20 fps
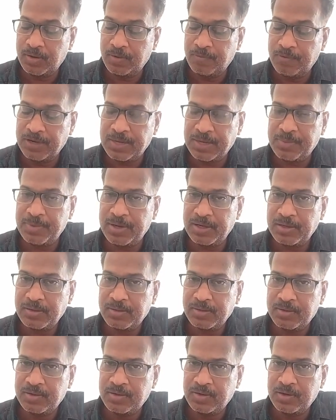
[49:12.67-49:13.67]
vitamin
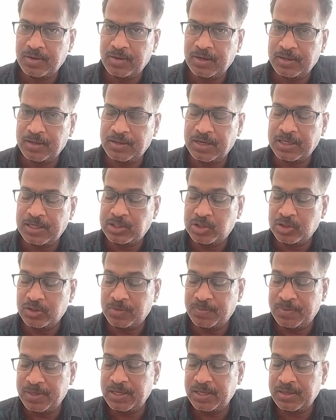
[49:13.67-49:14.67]
that
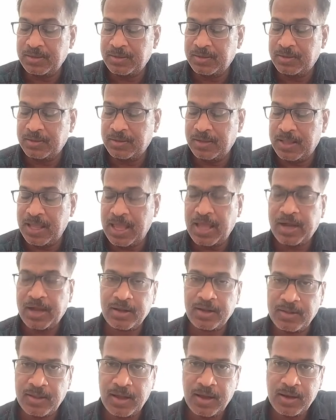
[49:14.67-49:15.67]
should be there
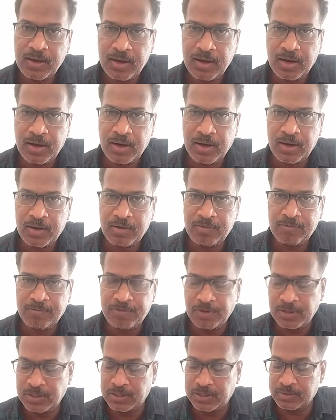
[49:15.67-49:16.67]
in the
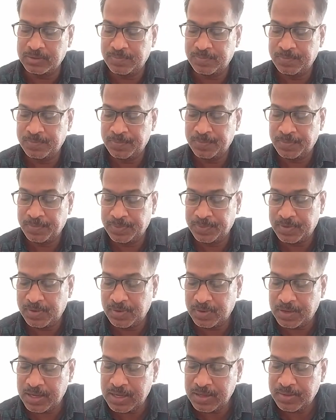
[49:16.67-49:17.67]
food.
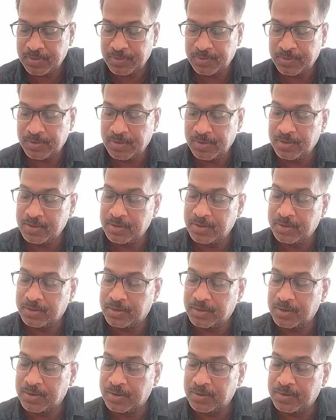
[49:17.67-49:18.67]
Okay,
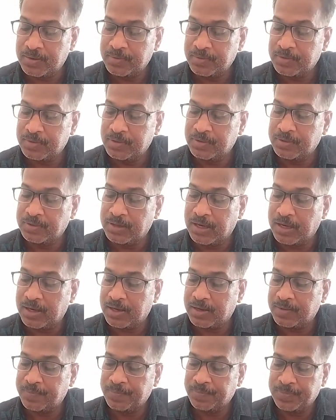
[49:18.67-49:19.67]
so
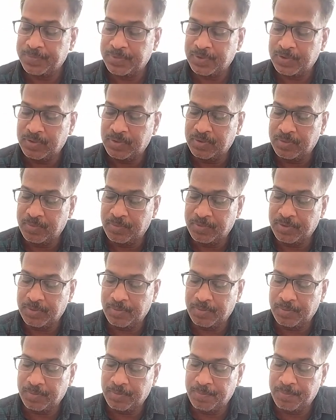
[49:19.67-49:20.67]
the
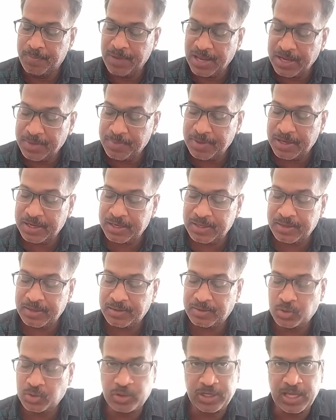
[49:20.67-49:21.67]
beriberi is
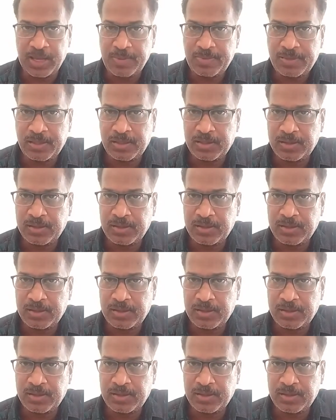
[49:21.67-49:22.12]
two types.